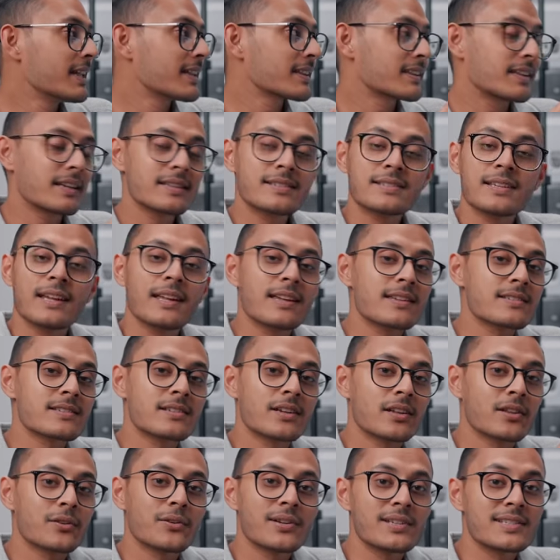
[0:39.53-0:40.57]
This
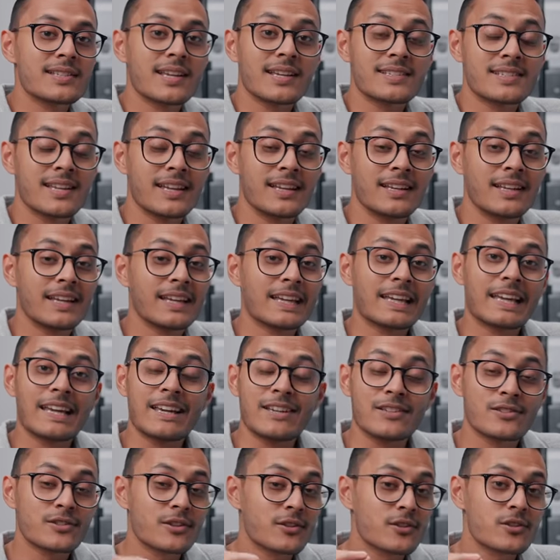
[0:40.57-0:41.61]
Insta 360 link
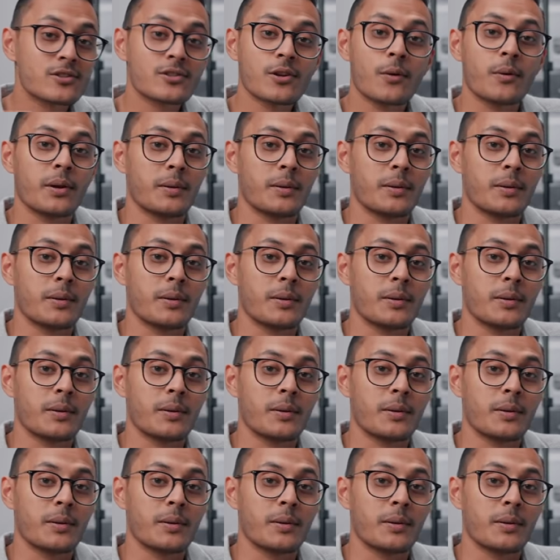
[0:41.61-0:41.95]
is just so